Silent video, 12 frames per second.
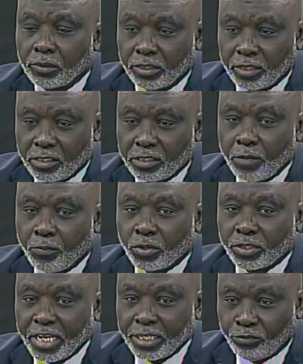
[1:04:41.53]
This is the
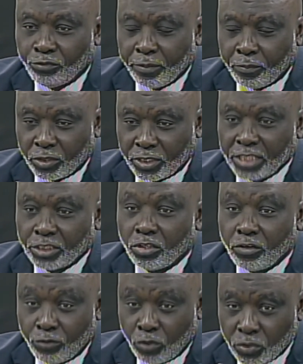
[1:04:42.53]

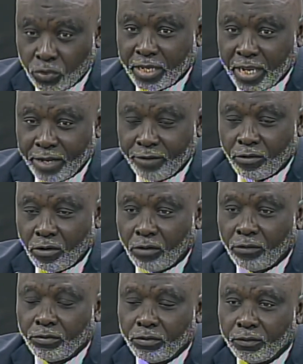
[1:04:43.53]
protection of those that are involved.